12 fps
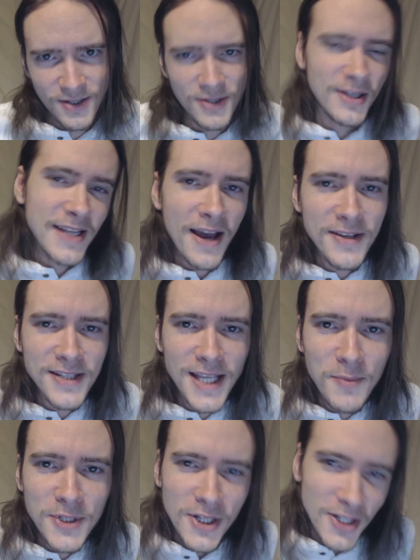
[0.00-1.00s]
So to tell
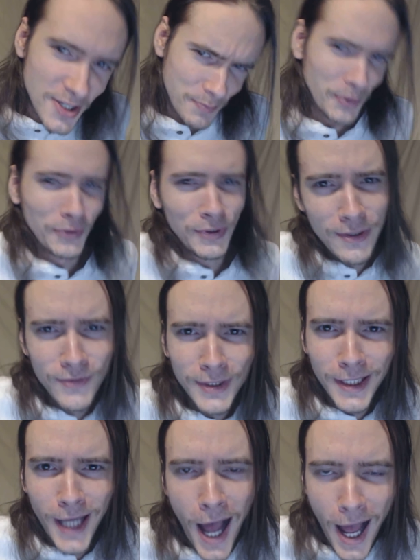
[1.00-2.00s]
someone to just believe
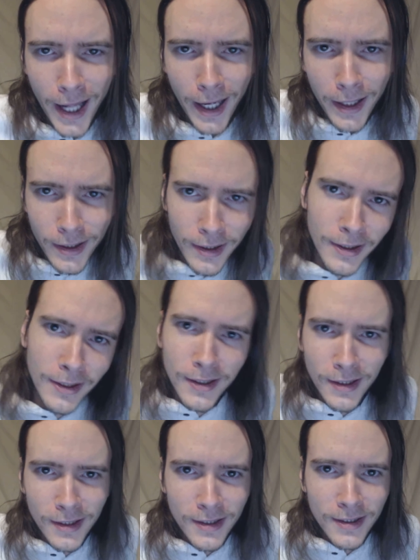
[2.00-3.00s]
in God
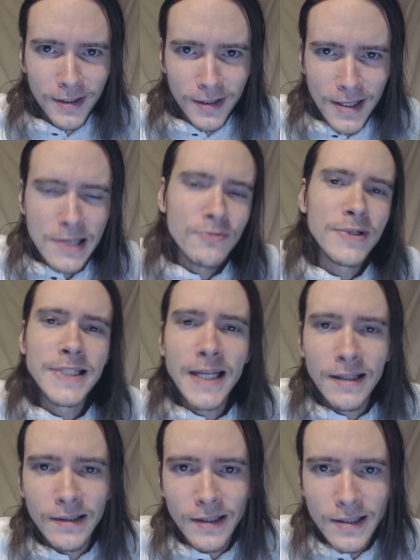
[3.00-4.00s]
is
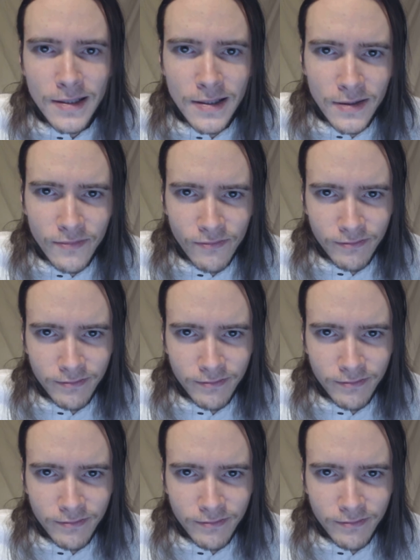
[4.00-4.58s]
ridiculous.